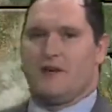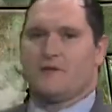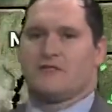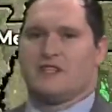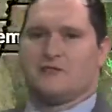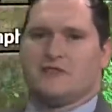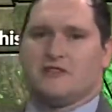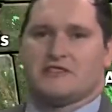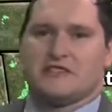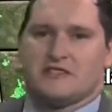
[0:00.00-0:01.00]
we're now starting
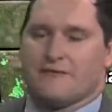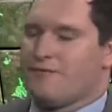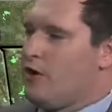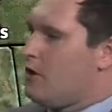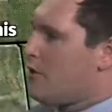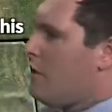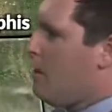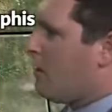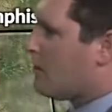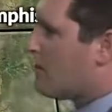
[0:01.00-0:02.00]
to see some fog
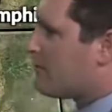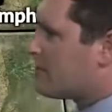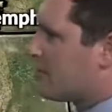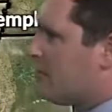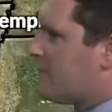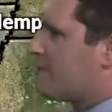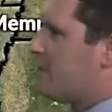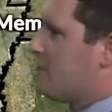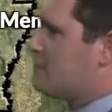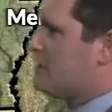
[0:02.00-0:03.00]
along the Gulf
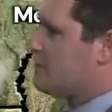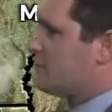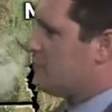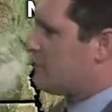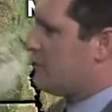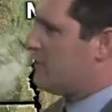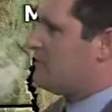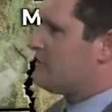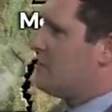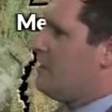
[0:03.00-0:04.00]
Coast out towards
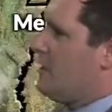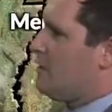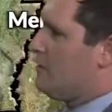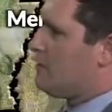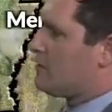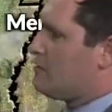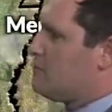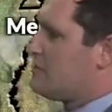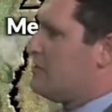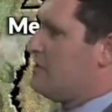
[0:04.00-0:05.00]
areas along
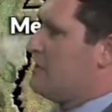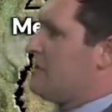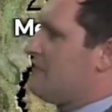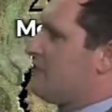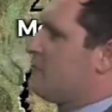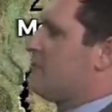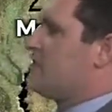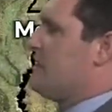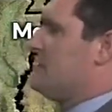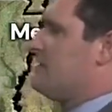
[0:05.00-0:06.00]
Houston and even towards
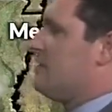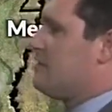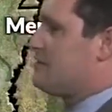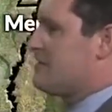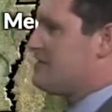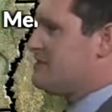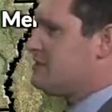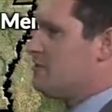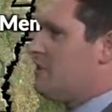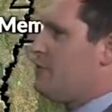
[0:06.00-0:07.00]
San Antonio. Doesn't
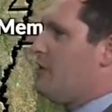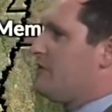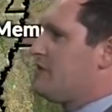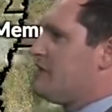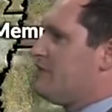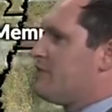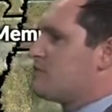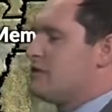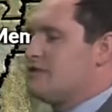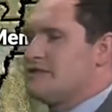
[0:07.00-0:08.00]
show up on the
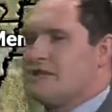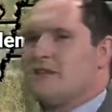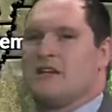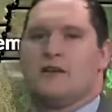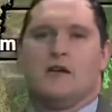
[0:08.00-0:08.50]
infrared satellite,